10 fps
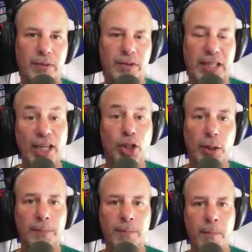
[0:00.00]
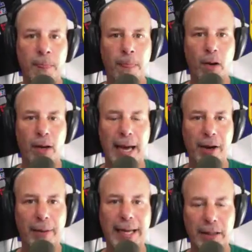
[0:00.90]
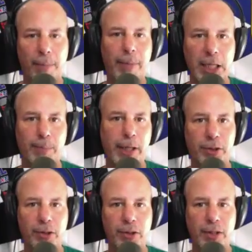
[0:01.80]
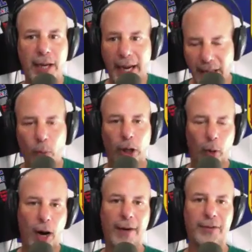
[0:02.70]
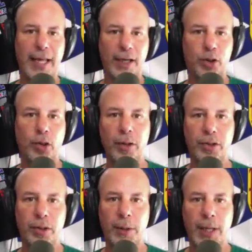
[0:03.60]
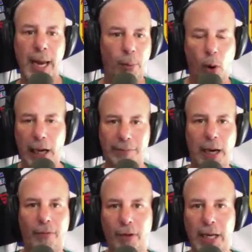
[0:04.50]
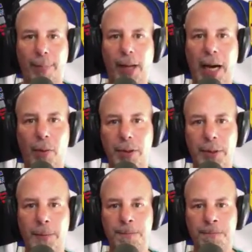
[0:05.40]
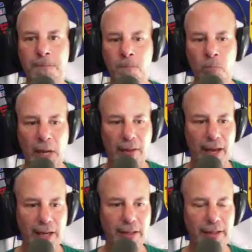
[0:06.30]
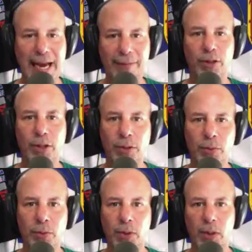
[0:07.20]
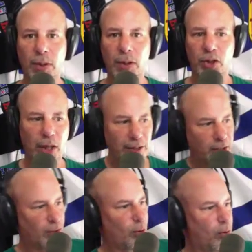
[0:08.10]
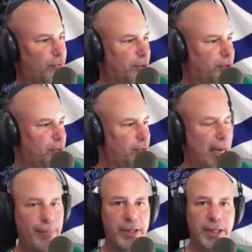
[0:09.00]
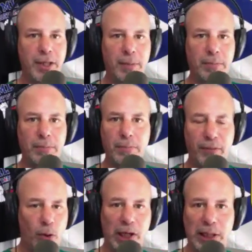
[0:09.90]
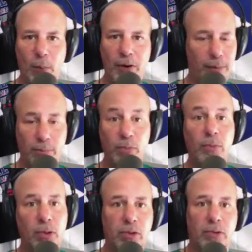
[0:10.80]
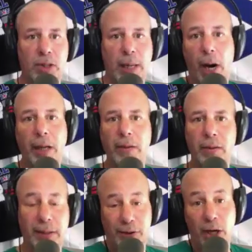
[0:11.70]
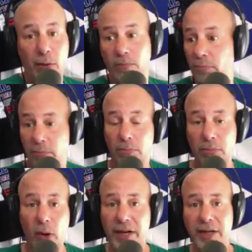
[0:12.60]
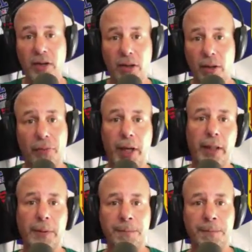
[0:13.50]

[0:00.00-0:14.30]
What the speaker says: session on how to get the best pictures, and then we're going to go off to that church, and we'll walk around for a couple hours. And then in the afternoon, Shawn's going to go over to that museum. If you want to come with him, come on. If you don't, go ahead and do your own thing.